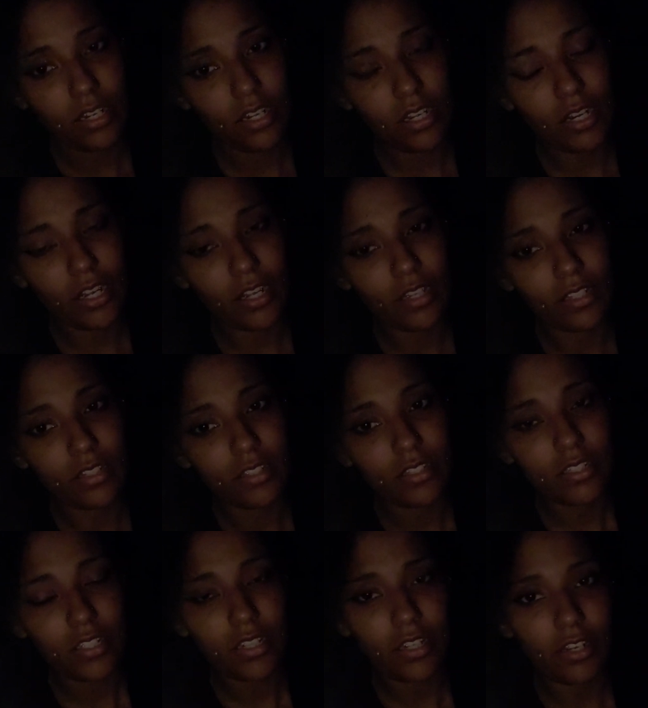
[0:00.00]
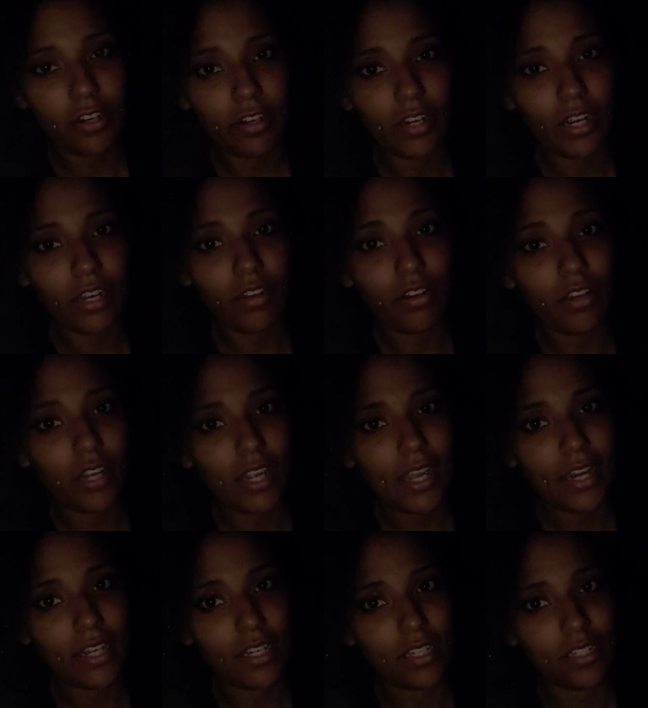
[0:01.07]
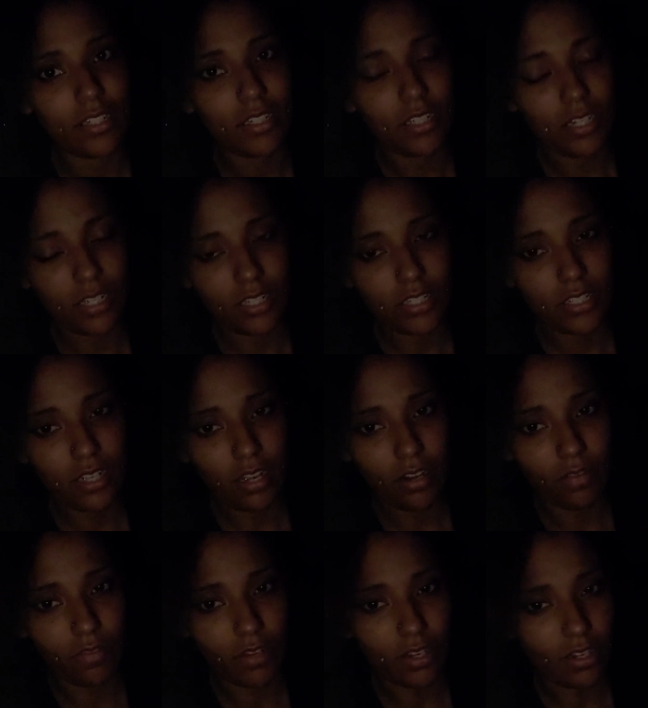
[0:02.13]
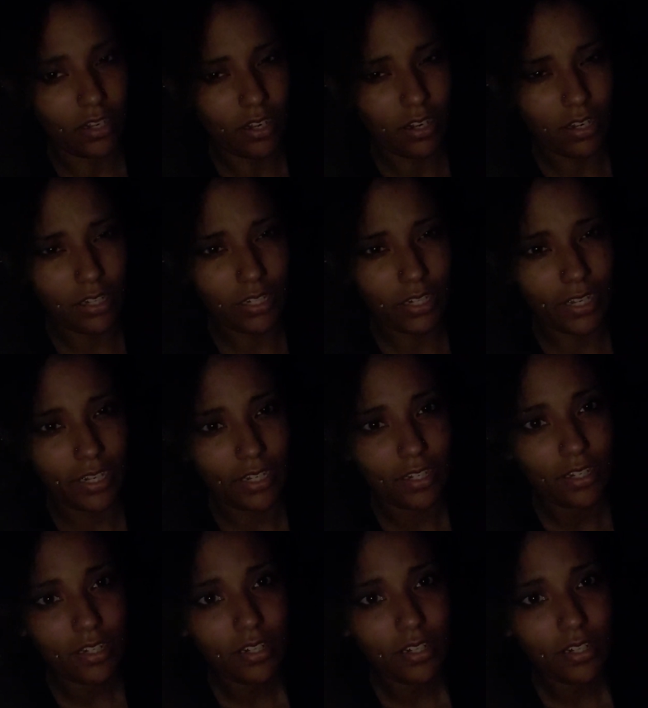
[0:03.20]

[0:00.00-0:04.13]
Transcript: and I sit there and I look at it in a state of awe like